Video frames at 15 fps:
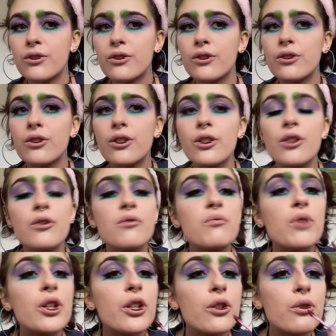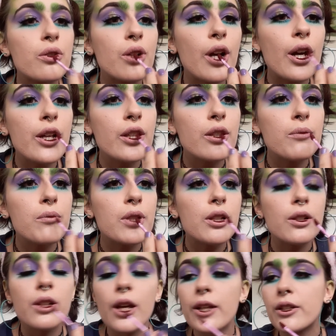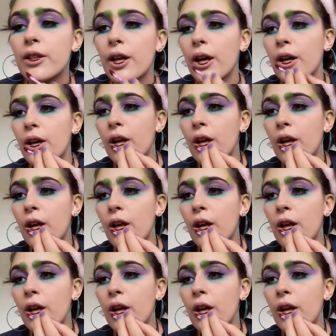I'm gonna put it right in the middle like that.